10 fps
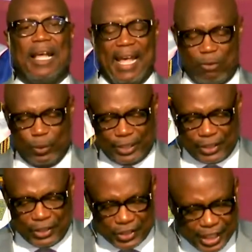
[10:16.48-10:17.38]
and we
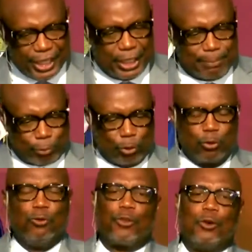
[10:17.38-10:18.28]
continue to
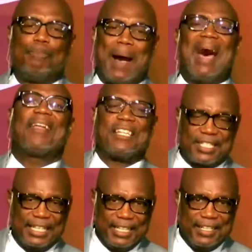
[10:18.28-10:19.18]
prove through
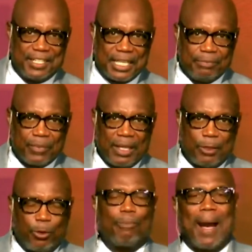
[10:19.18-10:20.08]
policies,
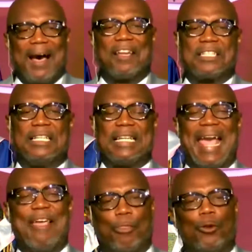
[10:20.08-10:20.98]
through policies
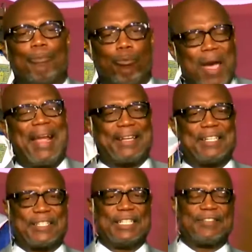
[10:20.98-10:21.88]
and through
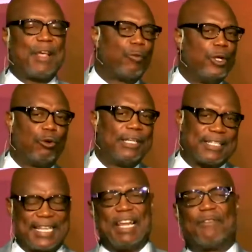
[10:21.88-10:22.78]
practices that we don't
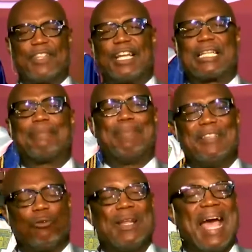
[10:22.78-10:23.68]
intend for that to be
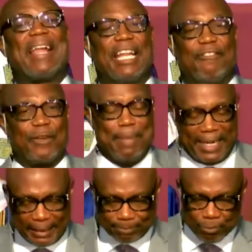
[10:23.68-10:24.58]
the reality for
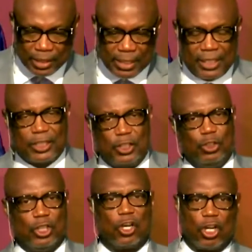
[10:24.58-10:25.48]
many.
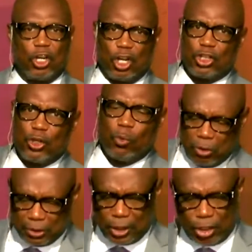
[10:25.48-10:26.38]
Do are, are you
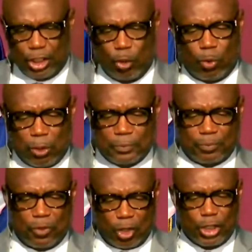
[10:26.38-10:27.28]
woke? Are you
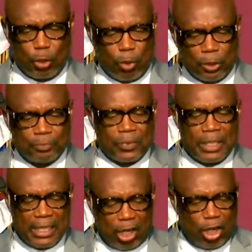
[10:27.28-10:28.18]
woke? Are you woke?
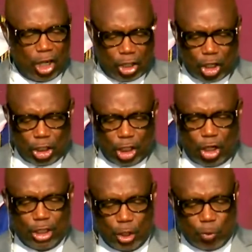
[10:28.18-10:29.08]
Are, are, are,
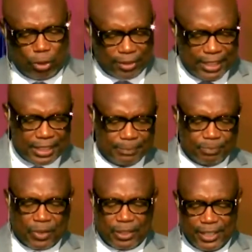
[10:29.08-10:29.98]
are you woke? This,
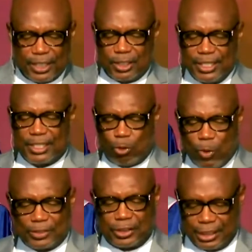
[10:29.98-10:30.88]
this, this
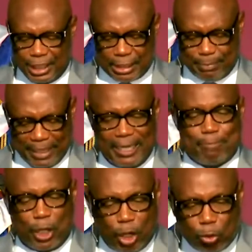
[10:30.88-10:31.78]
question is being
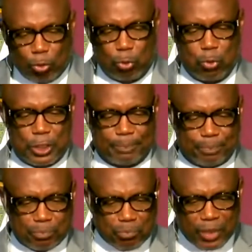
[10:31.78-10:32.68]
posed,
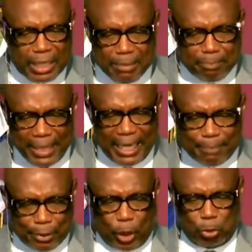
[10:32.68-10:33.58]

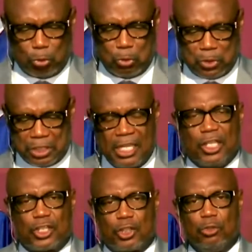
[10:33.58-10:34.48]
being posed
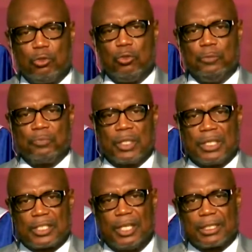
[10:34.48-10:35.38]
to,
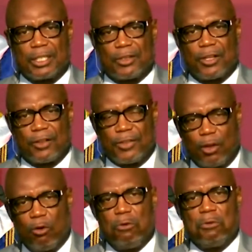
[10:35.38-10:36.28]
to, to
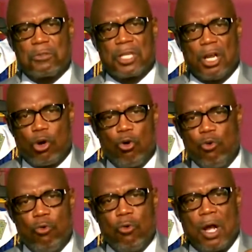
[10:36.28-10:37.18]
those
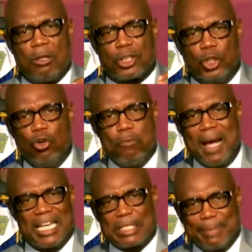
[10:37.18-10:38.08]
who, to whom
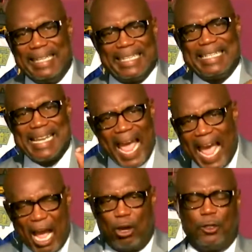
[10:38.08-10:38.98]
I speak
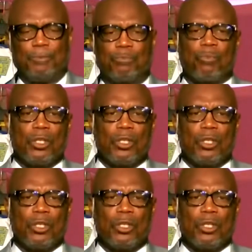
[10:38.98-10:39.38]
now